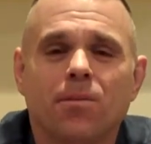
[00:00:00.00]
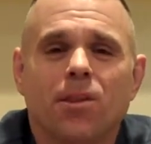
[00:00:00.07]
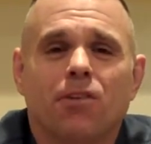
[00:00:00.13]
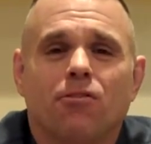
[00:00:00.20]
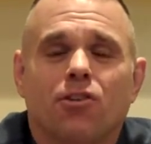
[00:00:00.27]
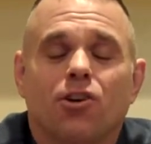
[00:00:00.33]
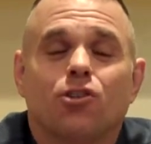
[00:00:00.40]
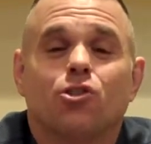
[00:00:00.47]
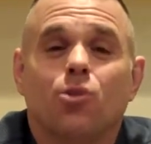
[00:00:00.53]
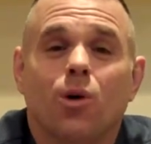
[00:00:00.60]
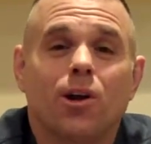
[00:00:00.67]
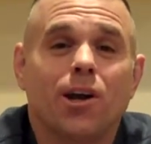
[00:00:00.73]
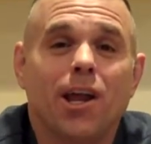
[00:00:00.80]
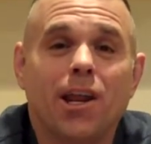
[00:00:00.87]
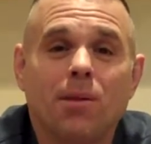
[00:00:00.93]
If you're a two
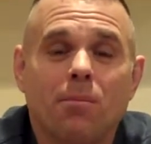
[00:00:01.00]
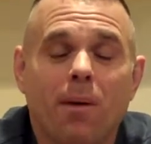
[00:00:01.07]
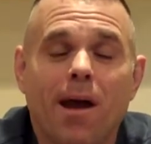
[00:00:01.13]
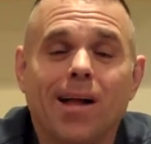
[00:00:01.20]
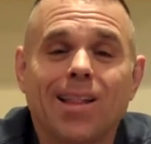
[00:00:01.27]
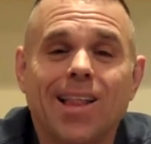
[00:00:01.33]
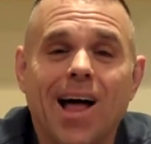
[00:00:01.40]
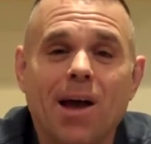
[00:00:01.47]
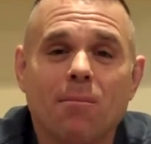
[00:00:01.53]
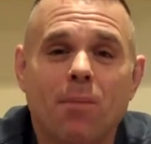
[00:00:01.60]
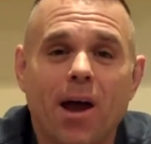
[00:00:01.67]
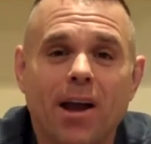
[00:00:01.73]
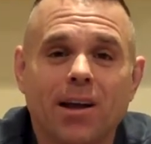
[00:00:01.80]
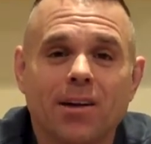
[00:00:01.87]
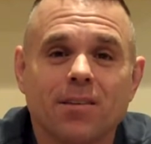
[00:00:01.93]
hundred eighty pound
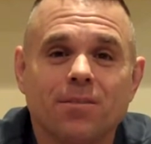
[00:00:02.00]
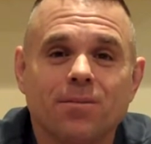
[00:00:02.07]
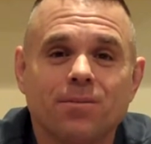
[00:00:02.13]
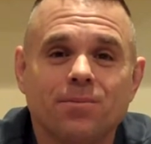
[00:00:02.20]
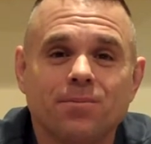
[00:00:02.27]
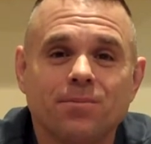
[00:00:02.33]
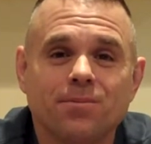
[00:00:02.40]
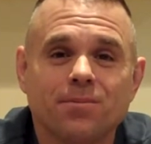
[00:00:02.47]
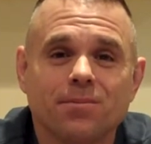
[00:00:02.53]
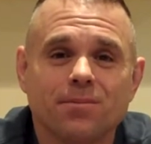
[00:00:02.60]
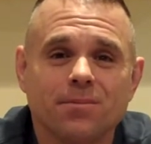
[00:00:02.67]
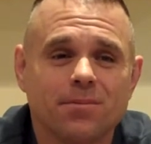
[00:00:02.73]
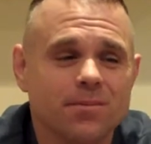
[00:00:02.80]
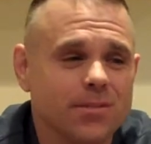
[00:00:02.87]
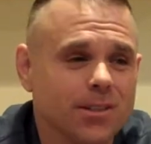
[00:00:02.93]
linebacker
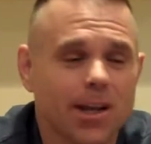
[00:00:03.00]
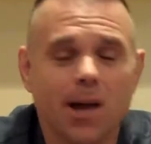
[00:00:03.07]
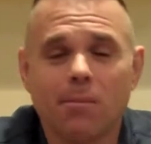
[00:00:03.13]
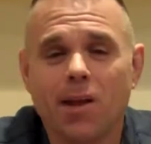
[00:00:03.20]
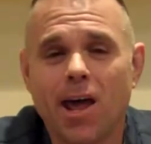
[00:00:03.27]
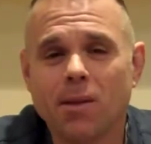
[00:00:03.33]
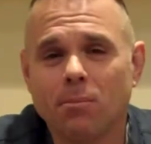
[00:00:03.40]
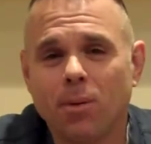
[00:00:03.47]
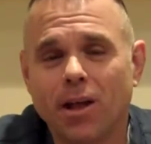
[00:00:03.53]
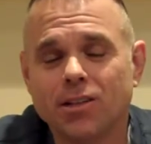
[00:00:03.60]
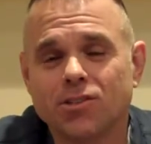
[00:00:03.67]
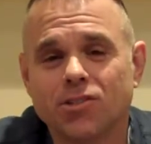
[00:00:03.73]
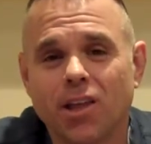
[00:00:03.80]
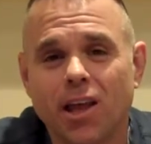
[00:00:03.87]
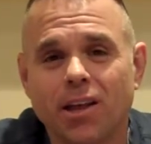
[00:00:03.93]
coming out of Penn
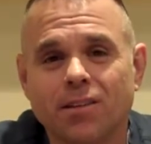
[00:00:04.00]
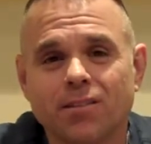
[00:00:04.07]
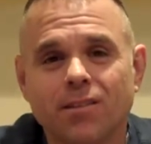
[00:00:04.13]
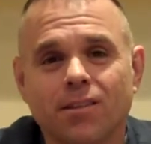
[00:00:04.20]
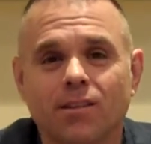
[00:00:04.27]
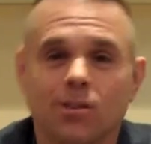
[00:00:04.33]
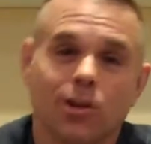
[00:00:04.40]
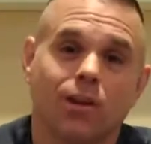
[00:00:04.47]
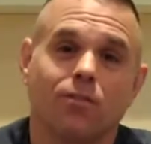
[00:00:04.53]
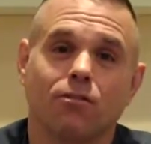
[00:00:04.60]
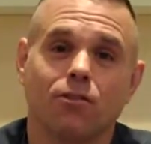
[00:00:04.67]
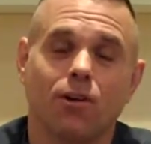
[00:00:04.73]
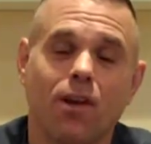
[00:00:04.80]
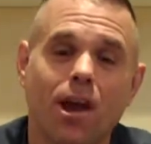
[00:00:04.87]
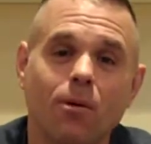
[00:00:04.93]
State looking
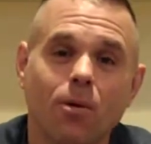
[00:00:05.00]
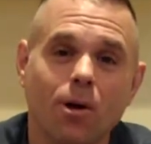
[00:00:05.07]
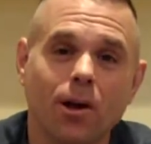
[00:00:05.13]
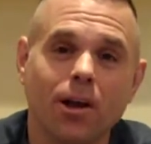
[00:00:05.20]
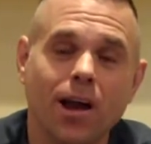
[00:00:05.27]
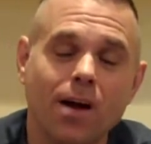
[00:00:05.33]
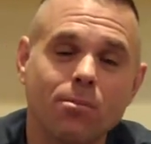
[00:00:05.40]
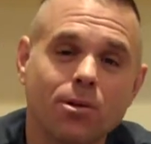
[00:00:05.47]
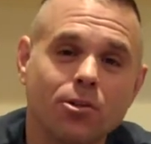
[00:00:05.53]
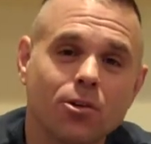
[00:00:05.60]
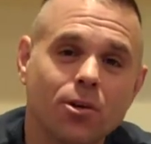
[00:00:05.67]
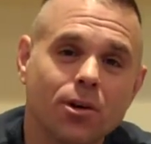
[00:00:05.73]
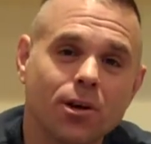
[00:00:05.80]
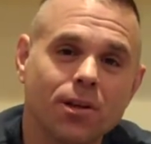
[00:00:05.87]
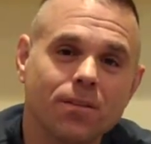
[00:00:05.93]
for a networking
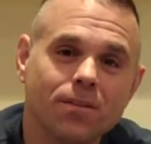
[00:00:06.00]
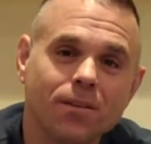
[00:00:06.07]
opportunity,